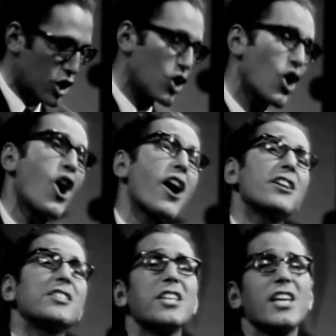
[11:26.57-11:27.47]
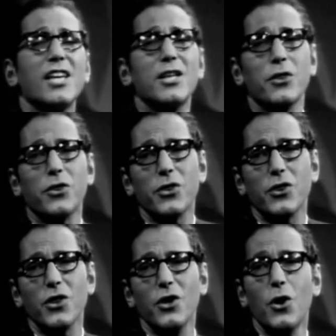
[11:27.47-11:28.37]
Your teeth
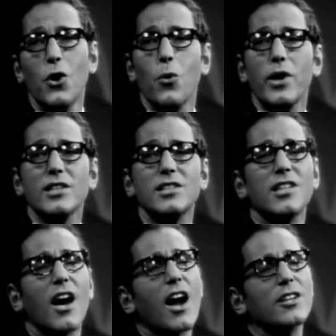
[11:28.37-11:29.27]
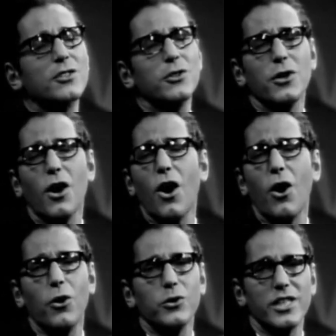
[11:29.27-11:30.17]
will start to
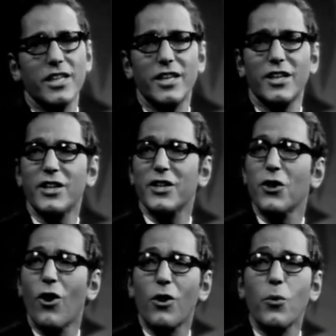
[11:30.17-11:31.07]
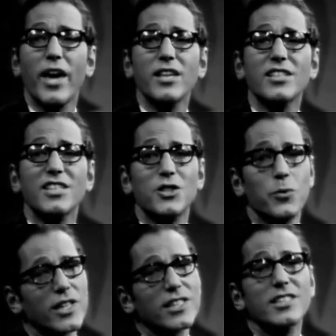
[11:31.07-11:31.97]
go, dear, your waist
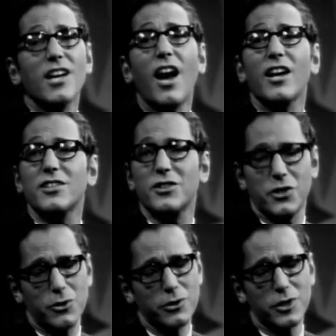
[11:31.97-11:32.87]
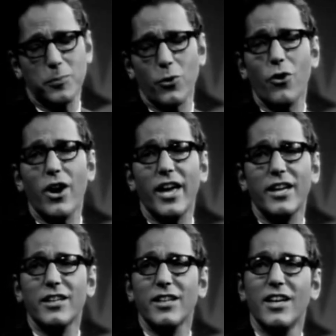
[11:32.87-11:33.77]
will start to
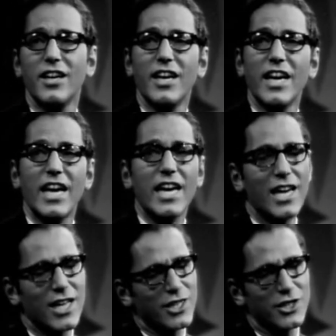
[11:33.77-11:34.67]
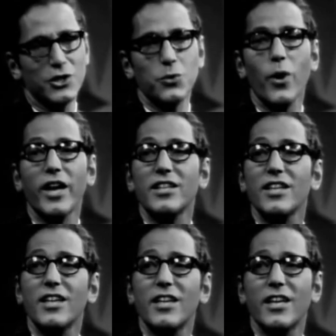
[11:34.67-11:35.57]
spread. In
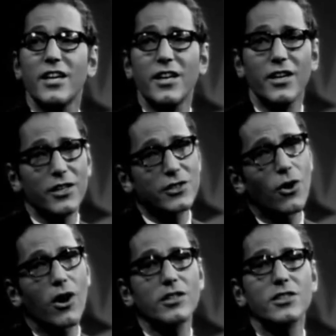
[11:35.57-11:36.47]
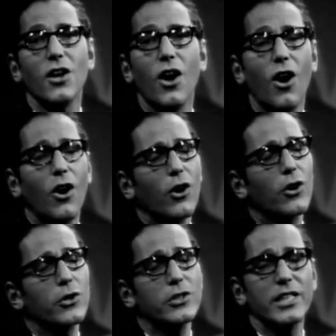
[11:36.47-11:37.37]
20 years or
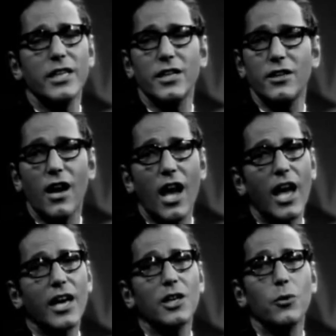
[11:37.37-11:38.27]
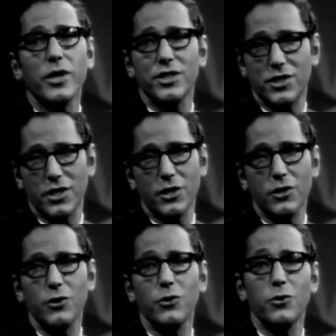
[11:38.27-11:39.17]
so, dear, I'll wish that
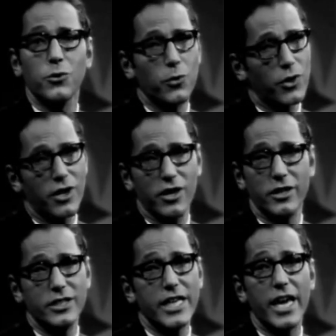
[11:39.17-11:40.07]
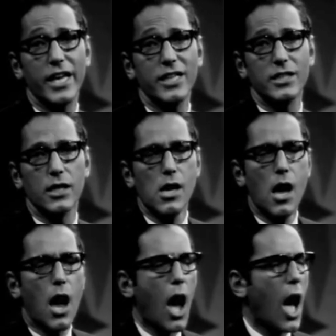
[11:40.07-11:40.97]
you were dead.
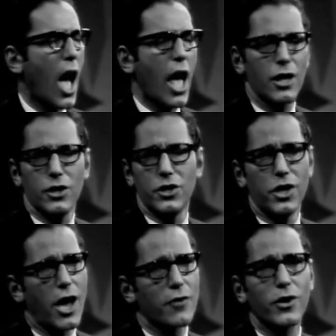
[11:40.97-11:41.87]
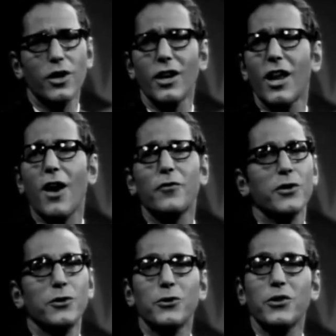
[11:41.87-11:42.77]
I'll never love
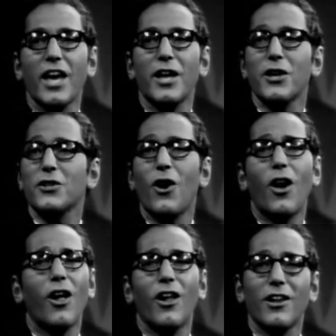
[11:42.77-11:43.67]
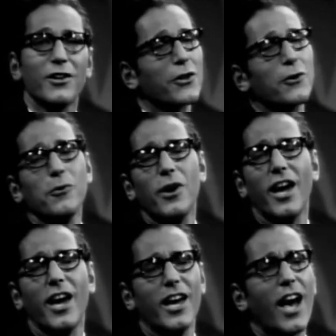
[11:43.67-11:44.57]
you then at all the
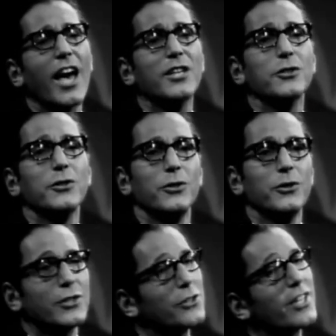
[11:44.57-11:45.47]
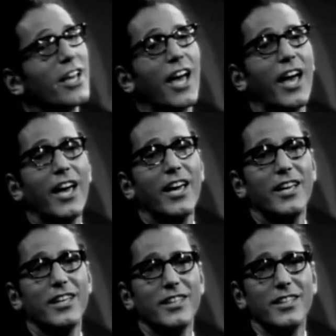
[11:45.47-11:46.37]
way I do
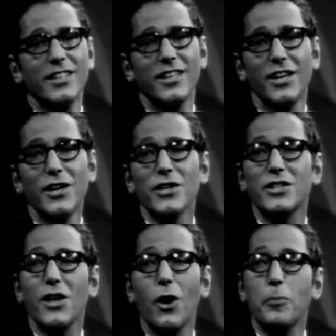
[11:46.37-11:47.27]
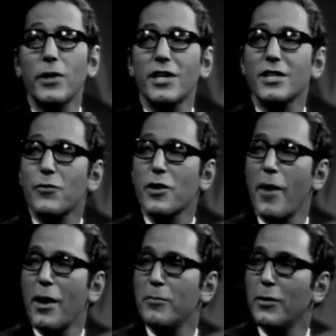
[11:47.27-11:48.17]
today. So please
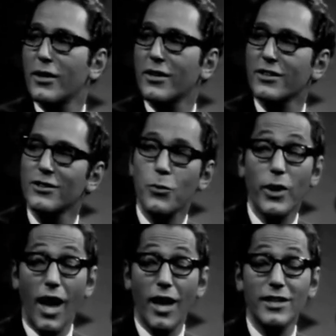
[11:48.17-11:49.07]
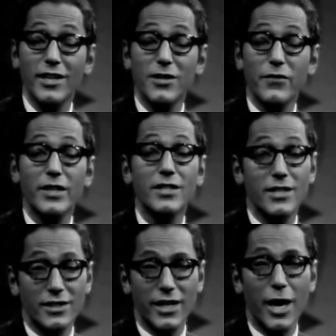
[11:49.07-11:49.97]
remember, when I leave in
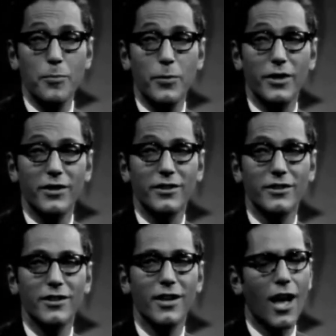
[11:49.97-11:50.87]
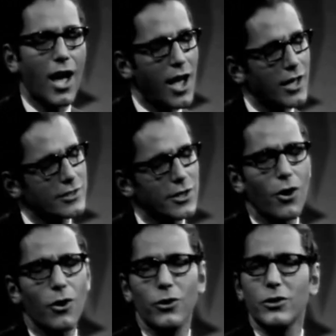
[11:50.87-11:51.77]
December, I
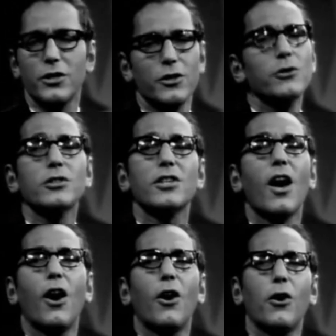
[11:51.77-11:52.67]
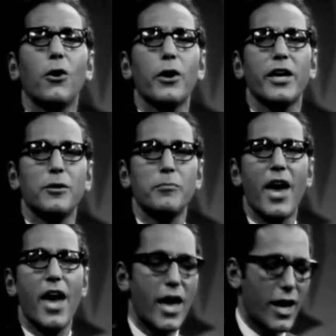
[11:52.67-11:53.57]
told you so in
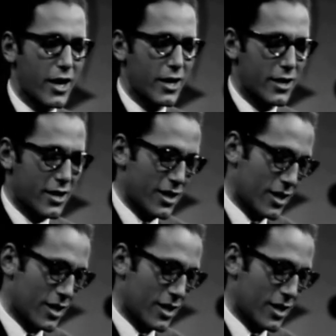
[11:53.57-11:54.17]
May.